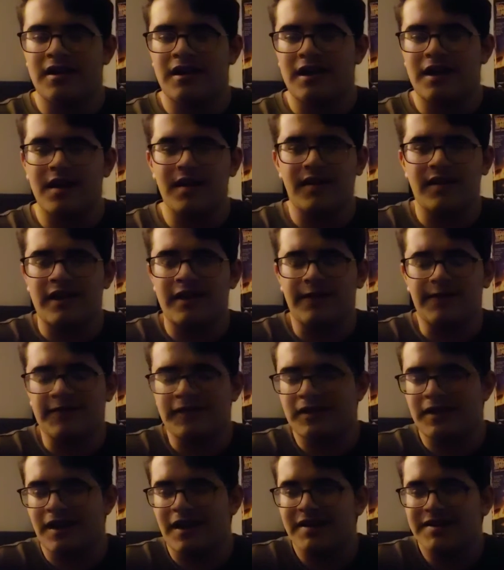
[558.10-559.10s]
hell, I
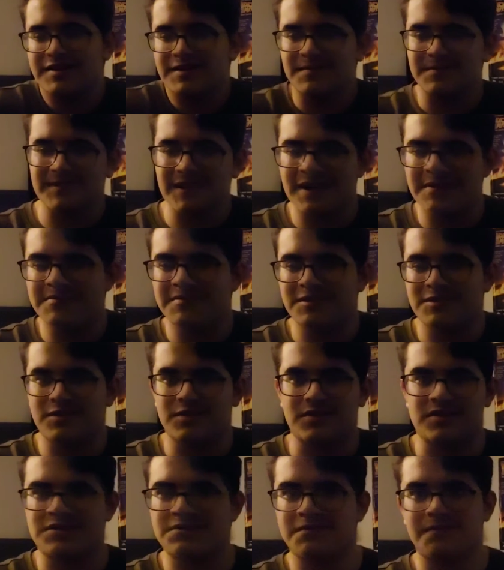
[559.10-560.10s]
forgot sometimes to
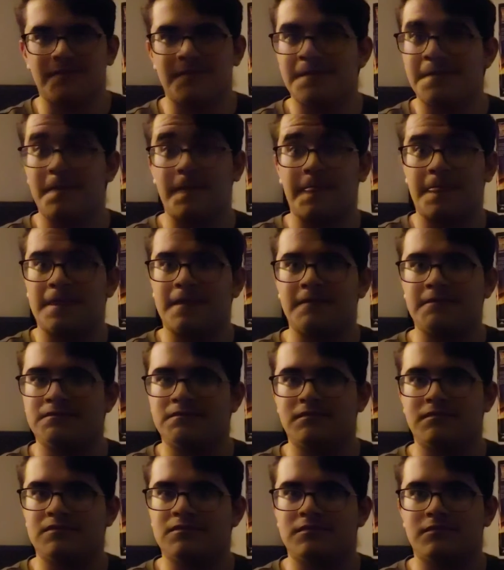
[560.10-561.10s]
just
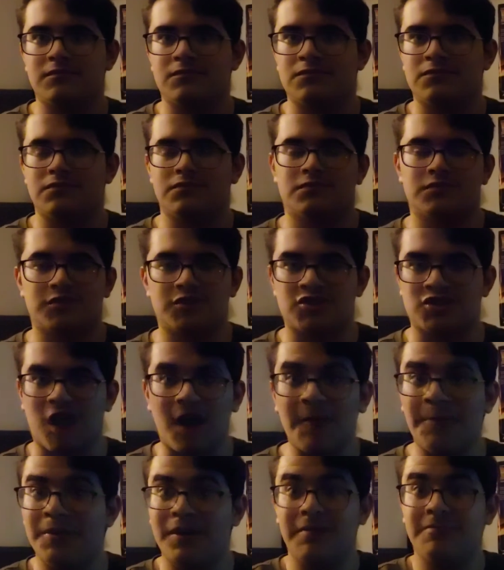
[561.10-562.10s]

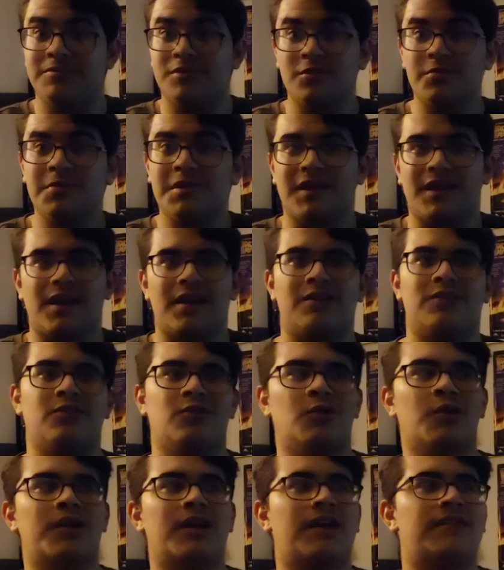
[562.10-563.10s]
stop what I'm doing and
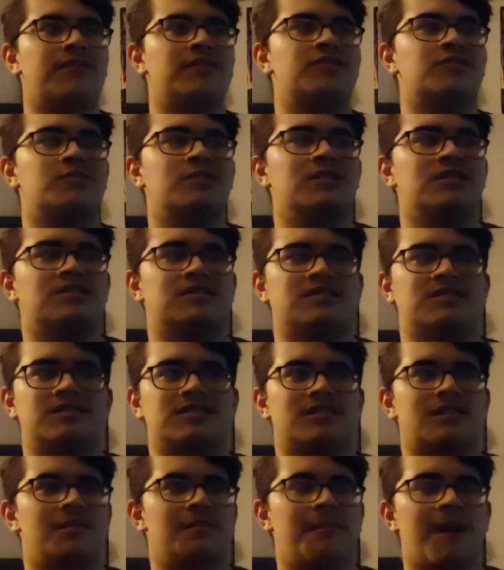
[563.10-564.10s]
look at the trees and
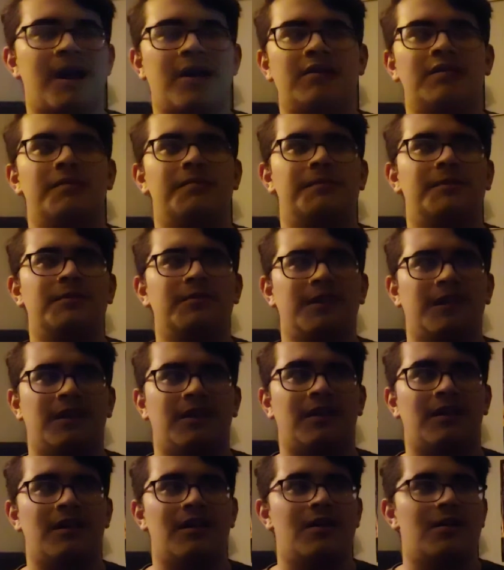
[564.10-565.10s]
just admire the
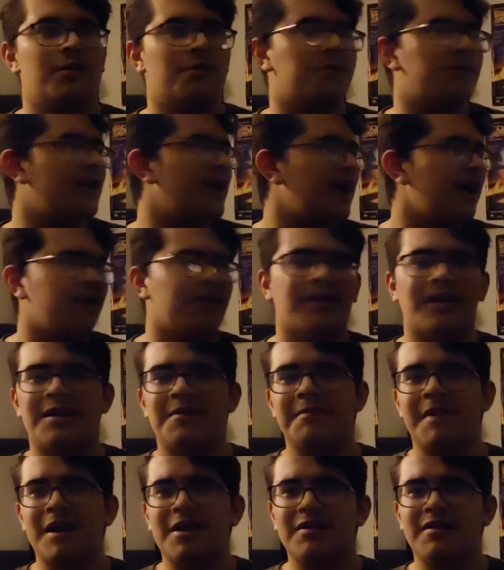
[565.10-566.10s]
beauty. Or hell,
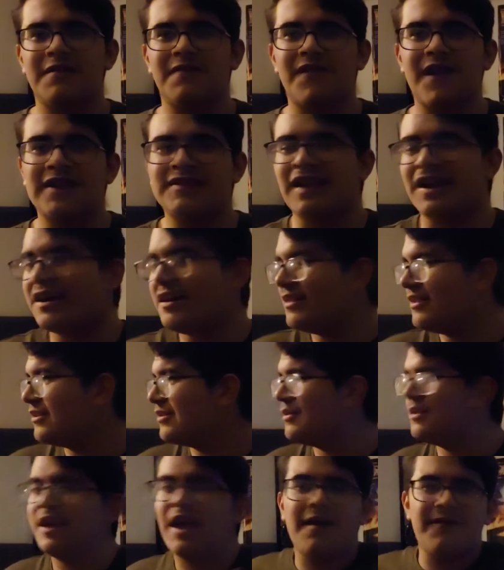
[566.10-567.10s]
admire the fact that I
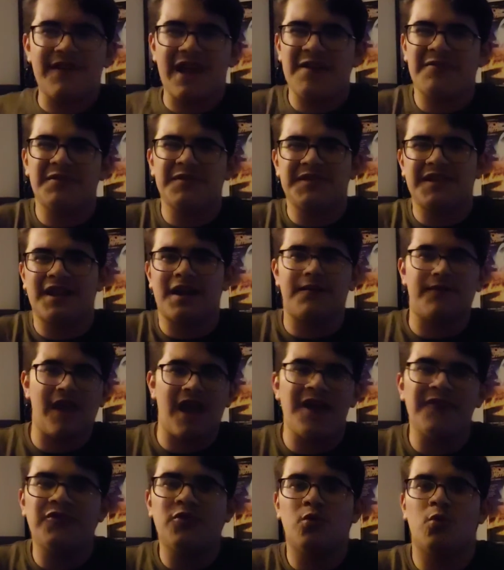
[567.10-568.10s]
literally have everything I've
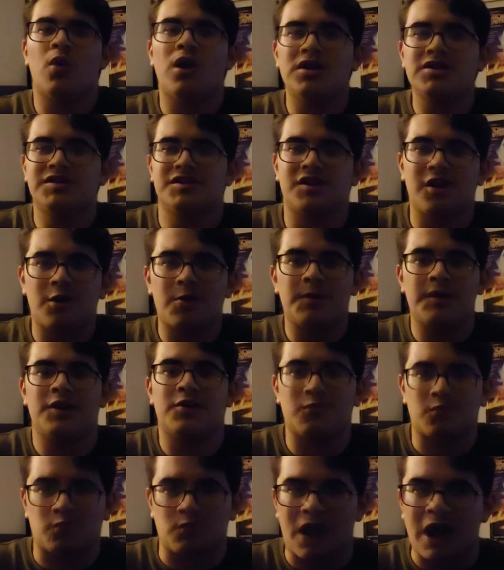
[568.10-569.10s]
ever wanted already
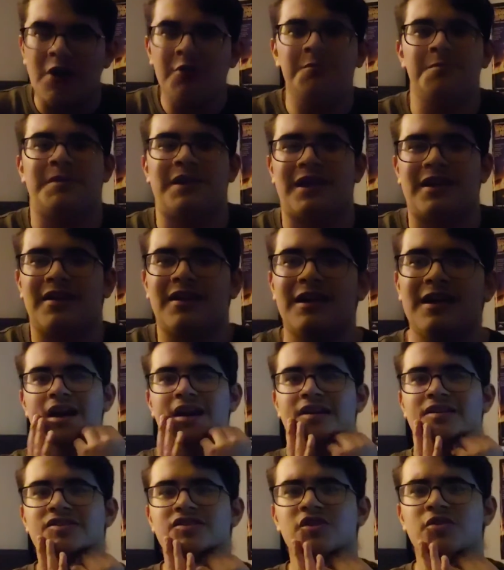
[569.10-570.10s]
around me.
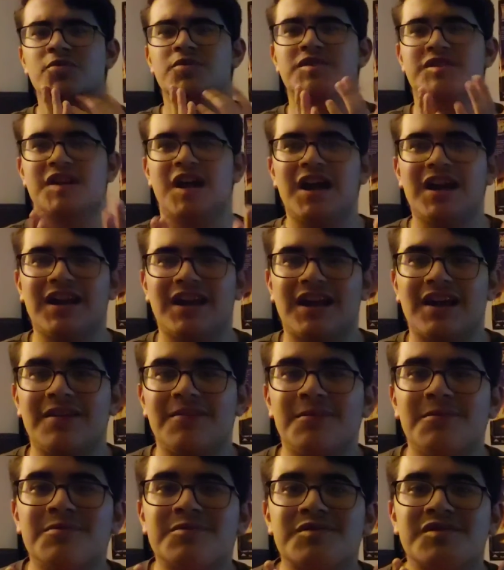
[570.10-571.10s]
And it's so exciting, and
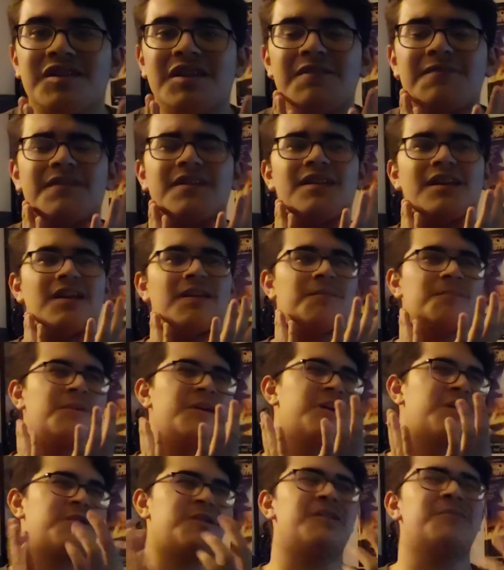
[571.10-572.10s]
it was even
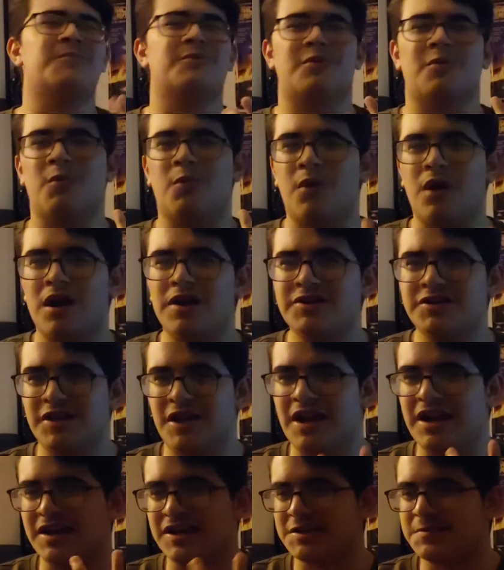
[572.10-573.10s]
incredible to watch
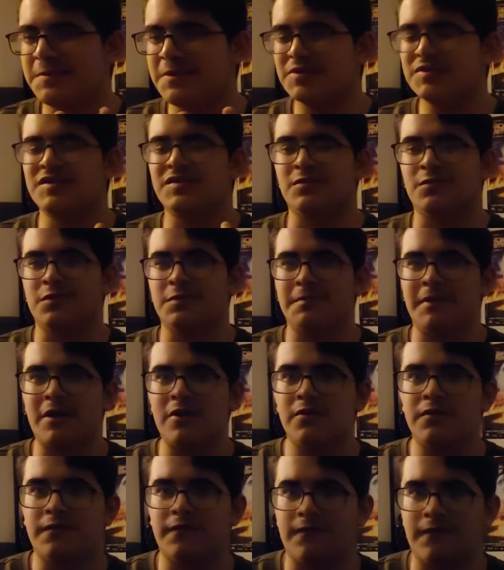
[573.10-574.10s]
it and experience it with my
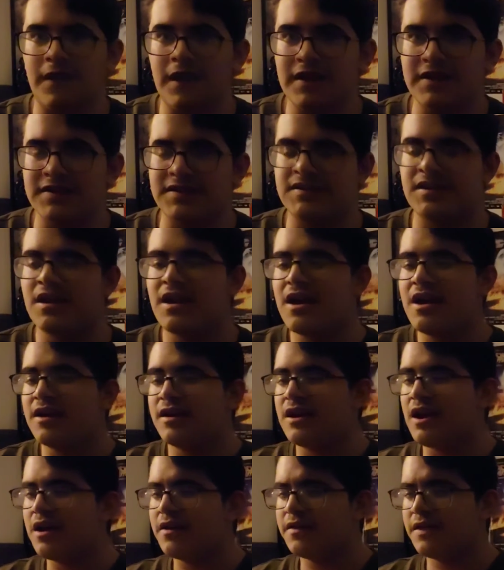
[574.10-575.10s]
own friends.
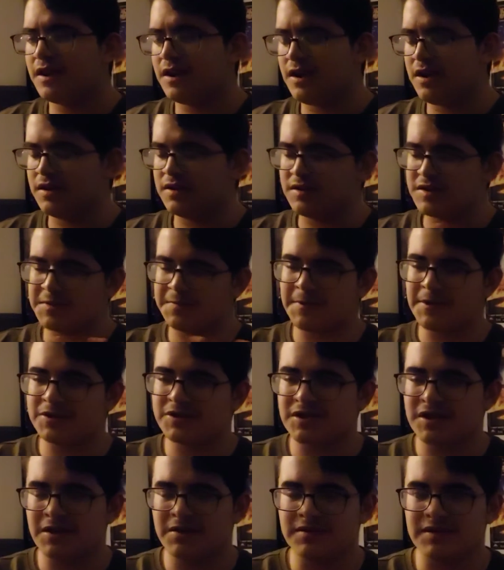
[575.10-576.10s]
Now that, and
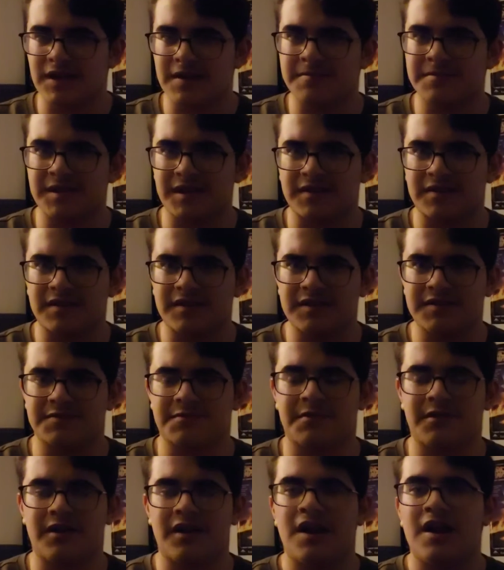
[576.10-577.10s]
especially now in times like these,
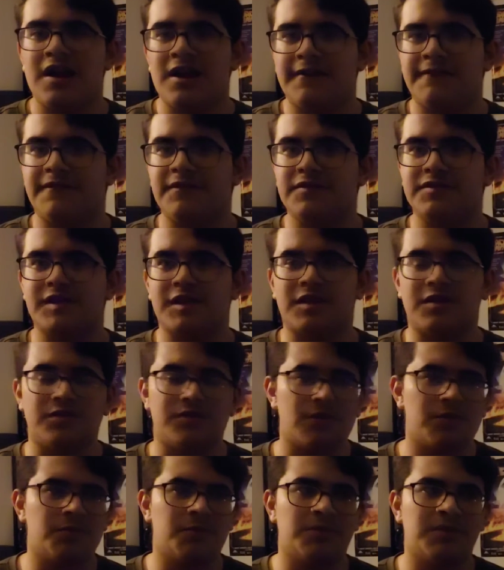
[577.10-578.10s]
where it feels like you
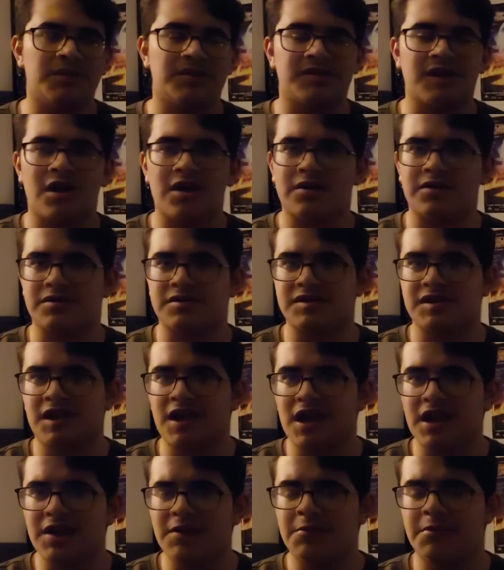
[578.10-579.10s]
don't really talk or see
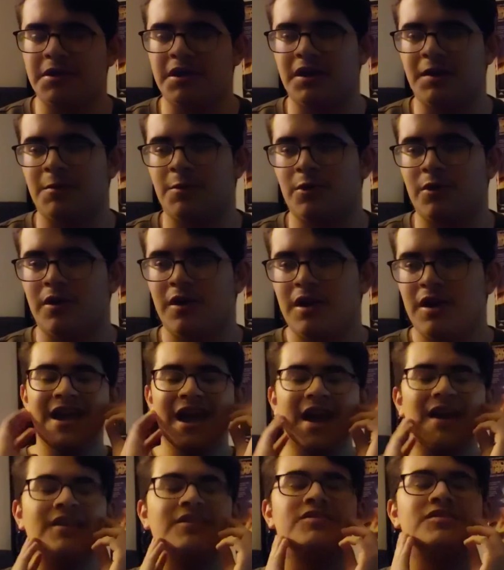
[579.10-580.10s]
anyone anymore,
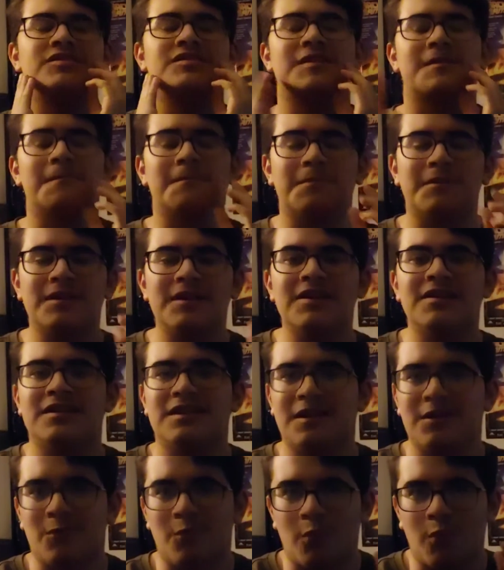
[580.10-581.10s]
and it just
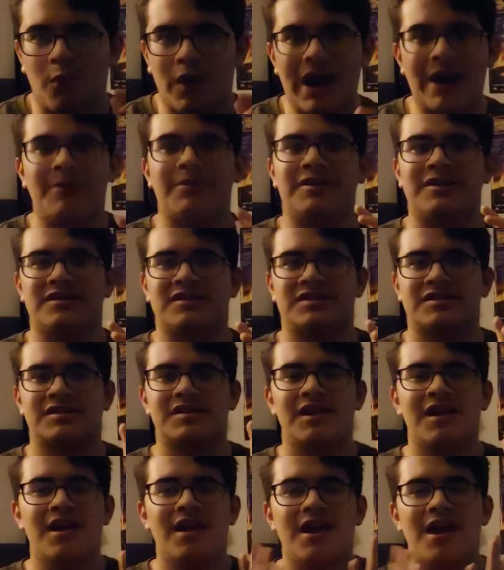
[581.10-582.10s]
completely wowed us.
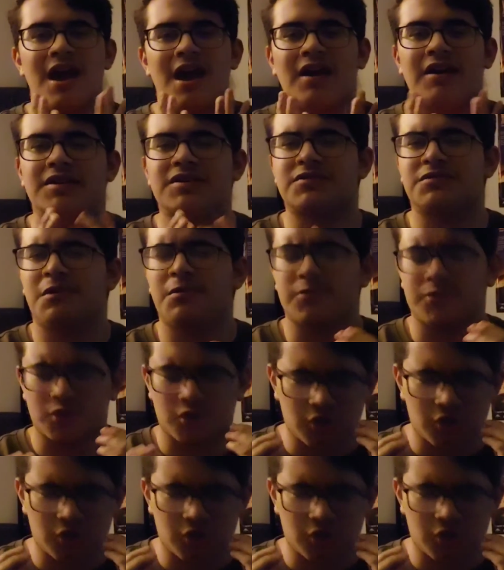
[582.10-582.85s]
And it's what was